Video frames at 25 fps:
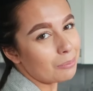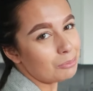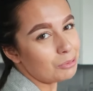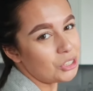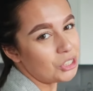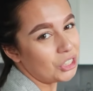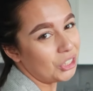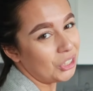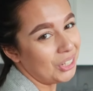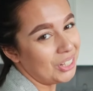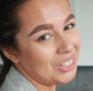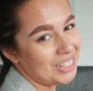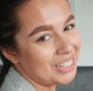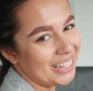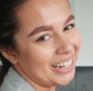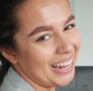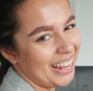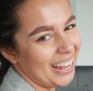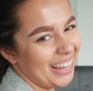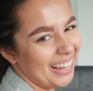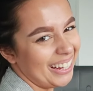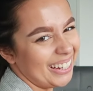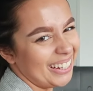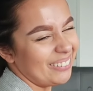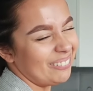I'm
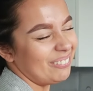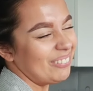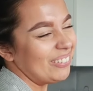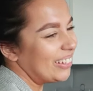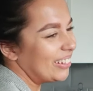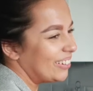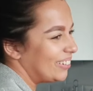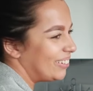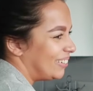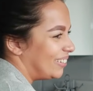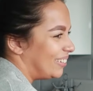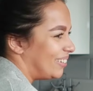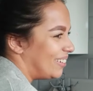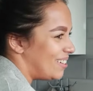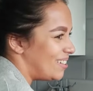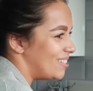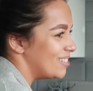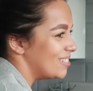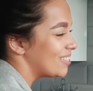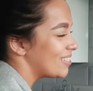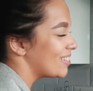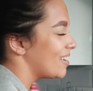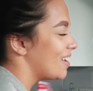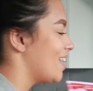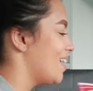cheating because
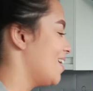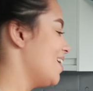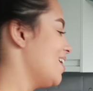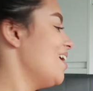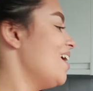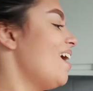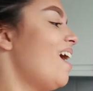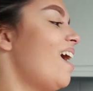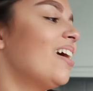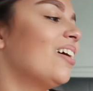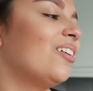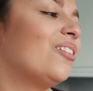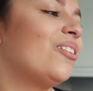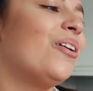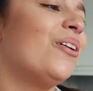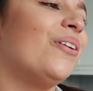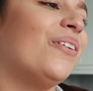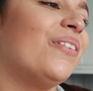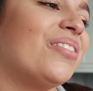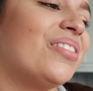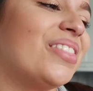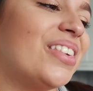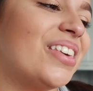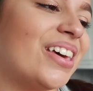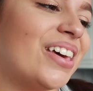I
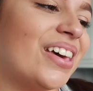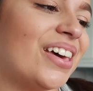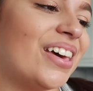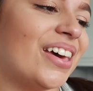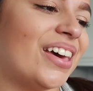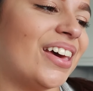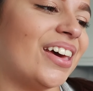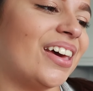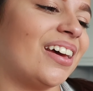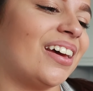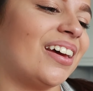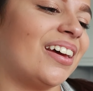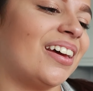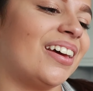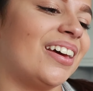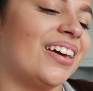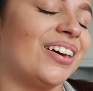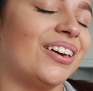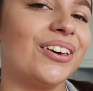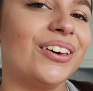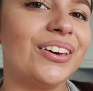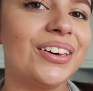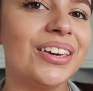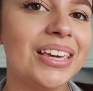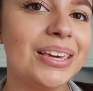got the
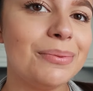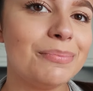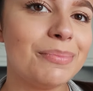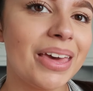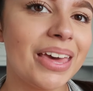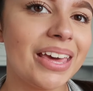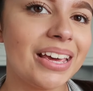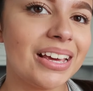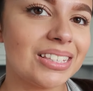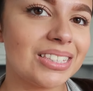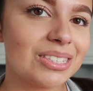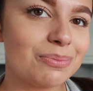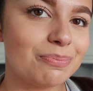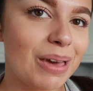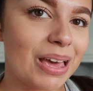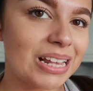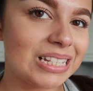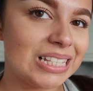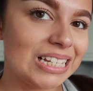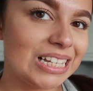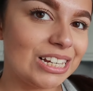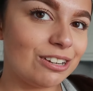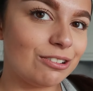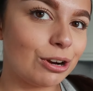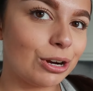cookie mix,
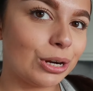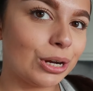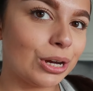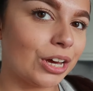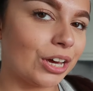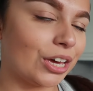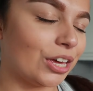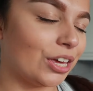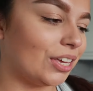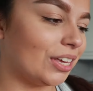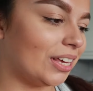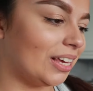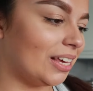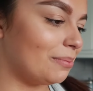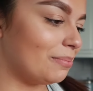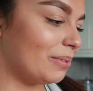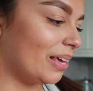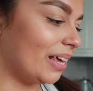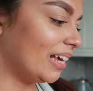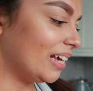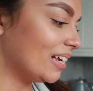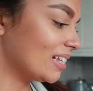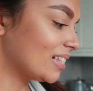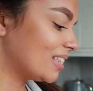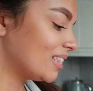Betty Crocker cookie
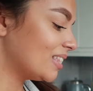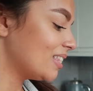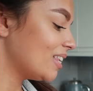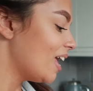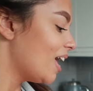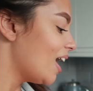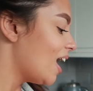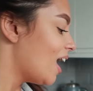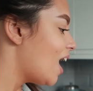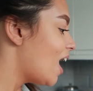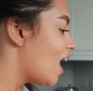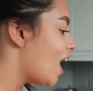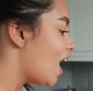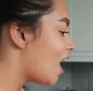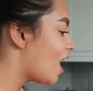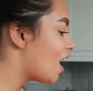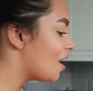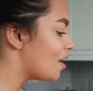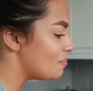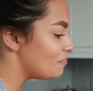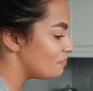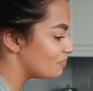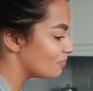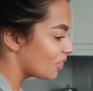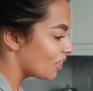mix.
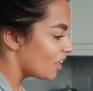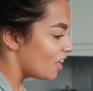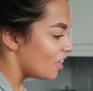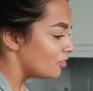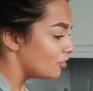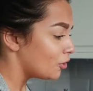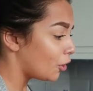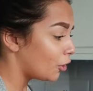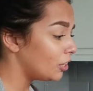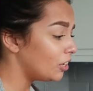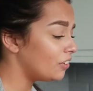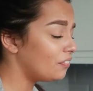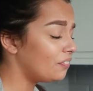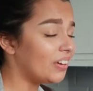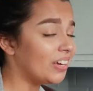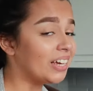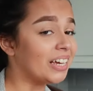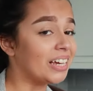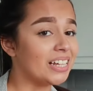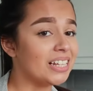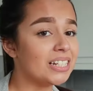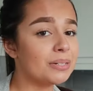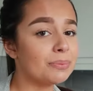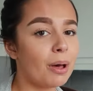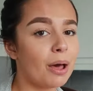Um, the only thing
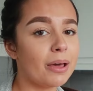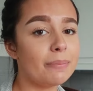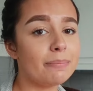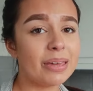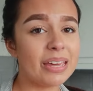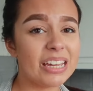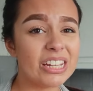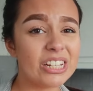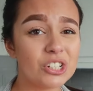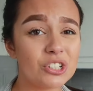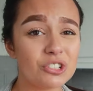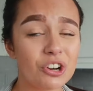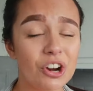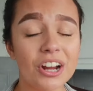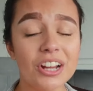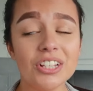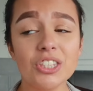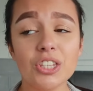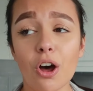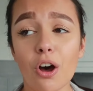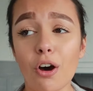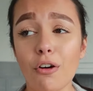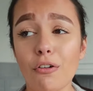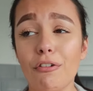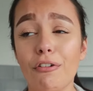is my baking
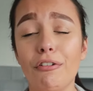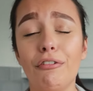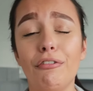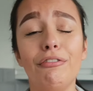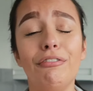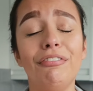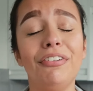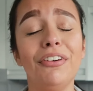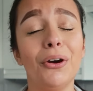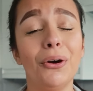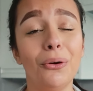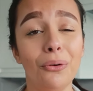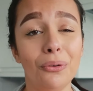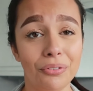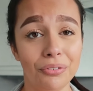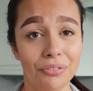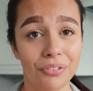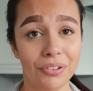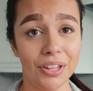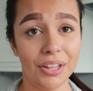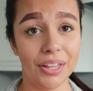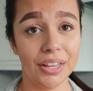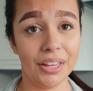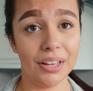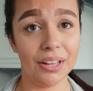trays are
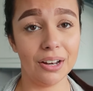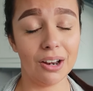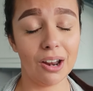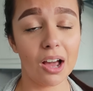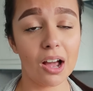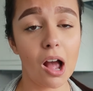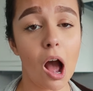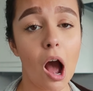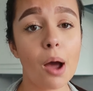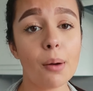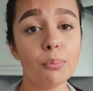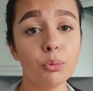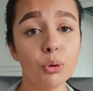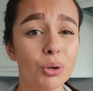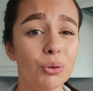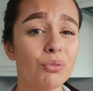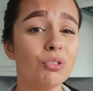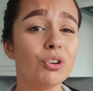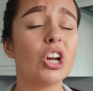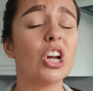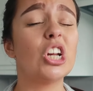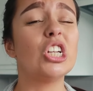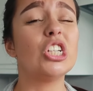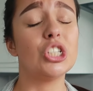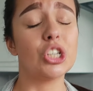filthy. Like I'm not
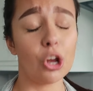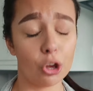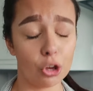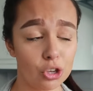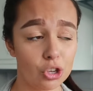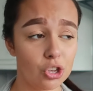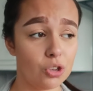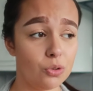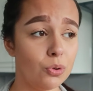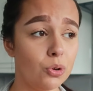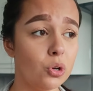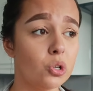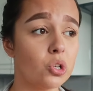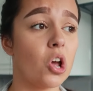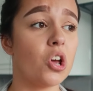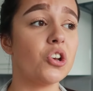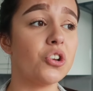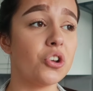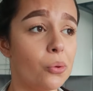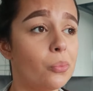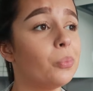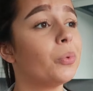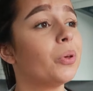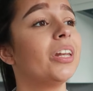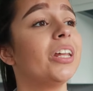even going to show you because I
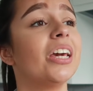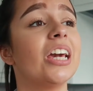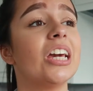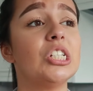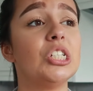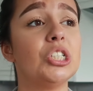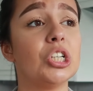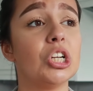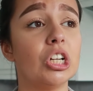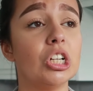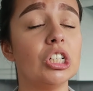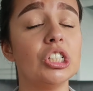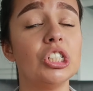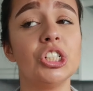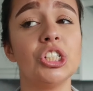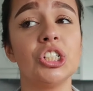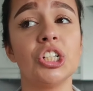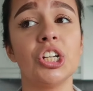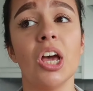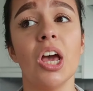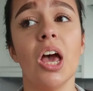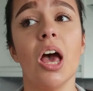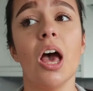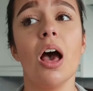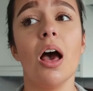know I'm going to get
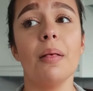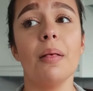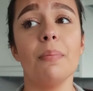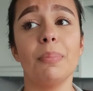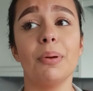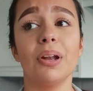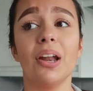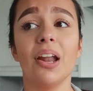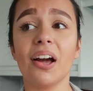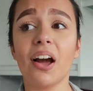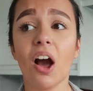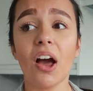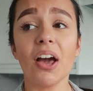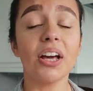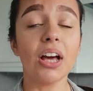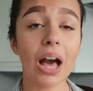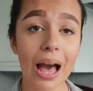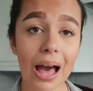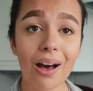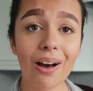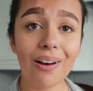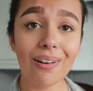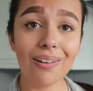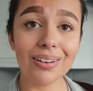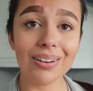judged. But like I
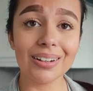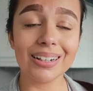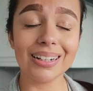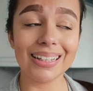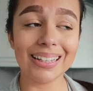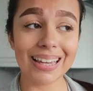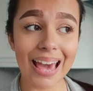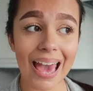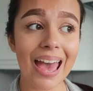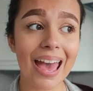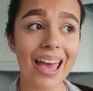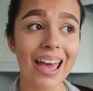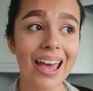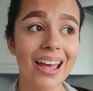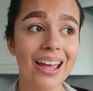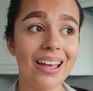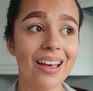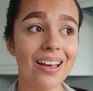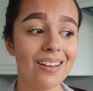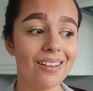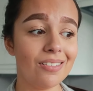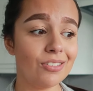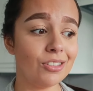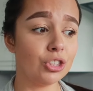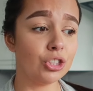can't get
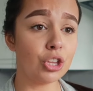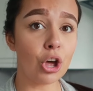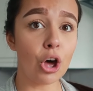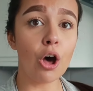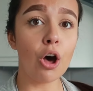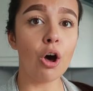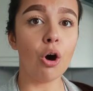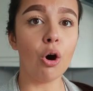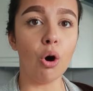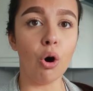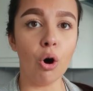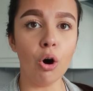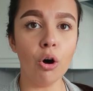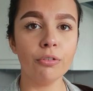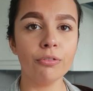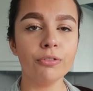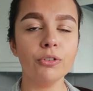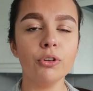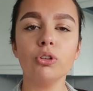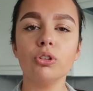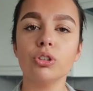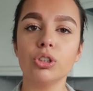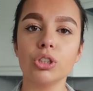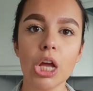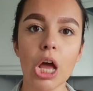the dirt off.
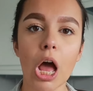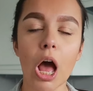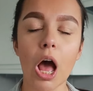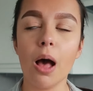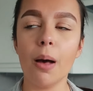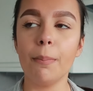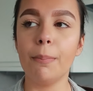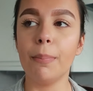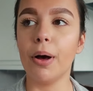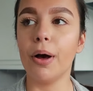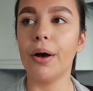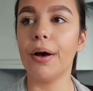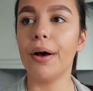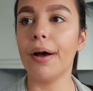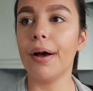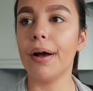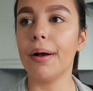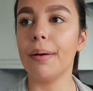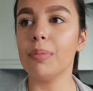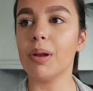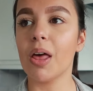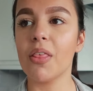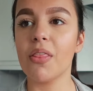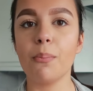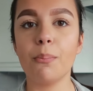Not dirt, but
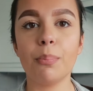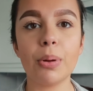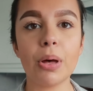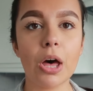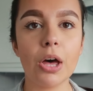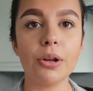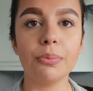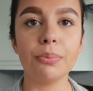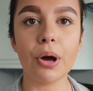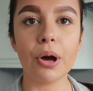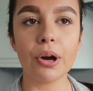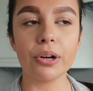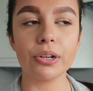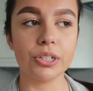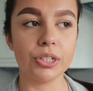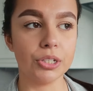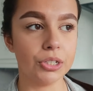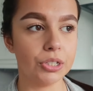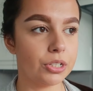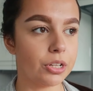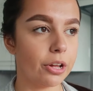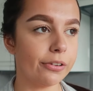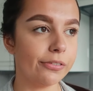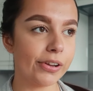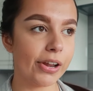um, like the burn marks
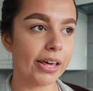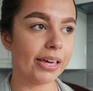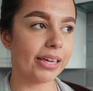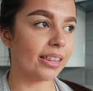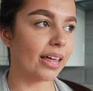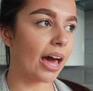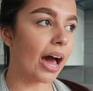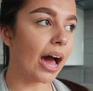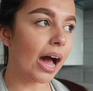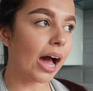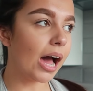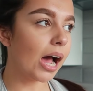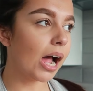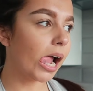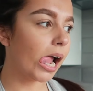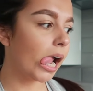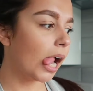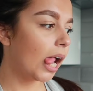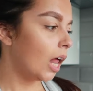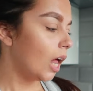and stuff like that.